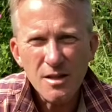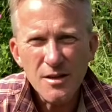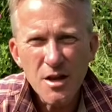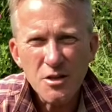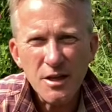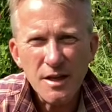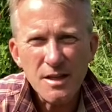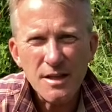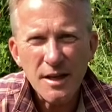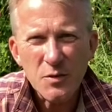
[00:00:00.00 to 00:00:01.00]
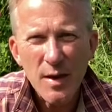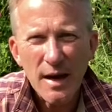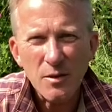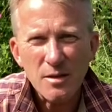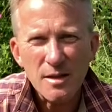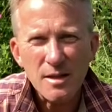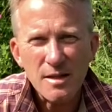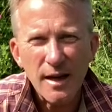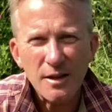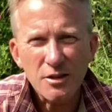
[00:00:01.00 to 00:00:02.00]
nudging £6 this
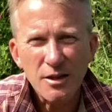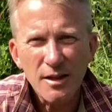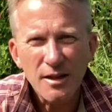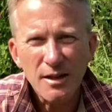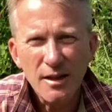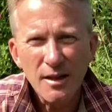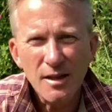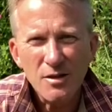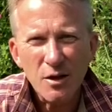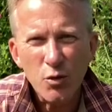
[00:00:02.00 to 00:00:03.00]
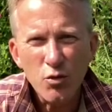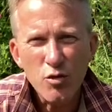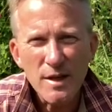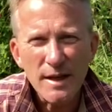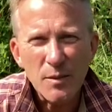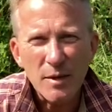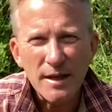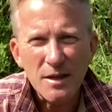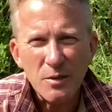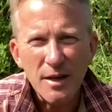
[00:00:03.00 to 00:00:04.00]
tench. So really
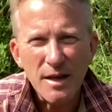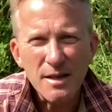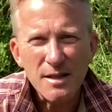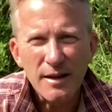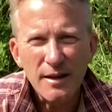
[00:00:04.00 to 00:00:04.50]
pleased with this.